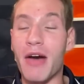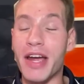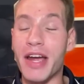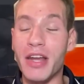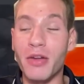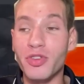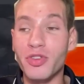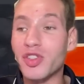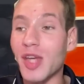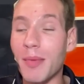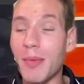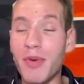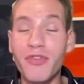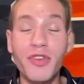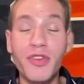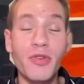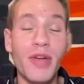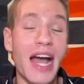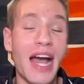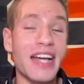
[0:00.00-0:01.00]
I know some of
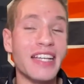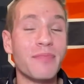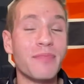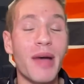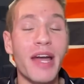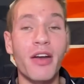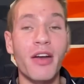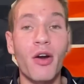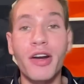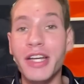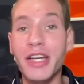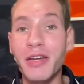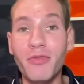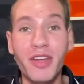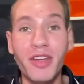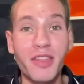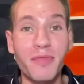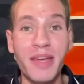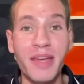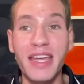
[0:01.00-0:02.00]
you guys might argue
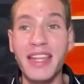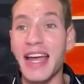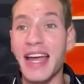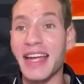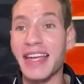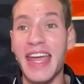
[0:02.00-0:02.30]
with me that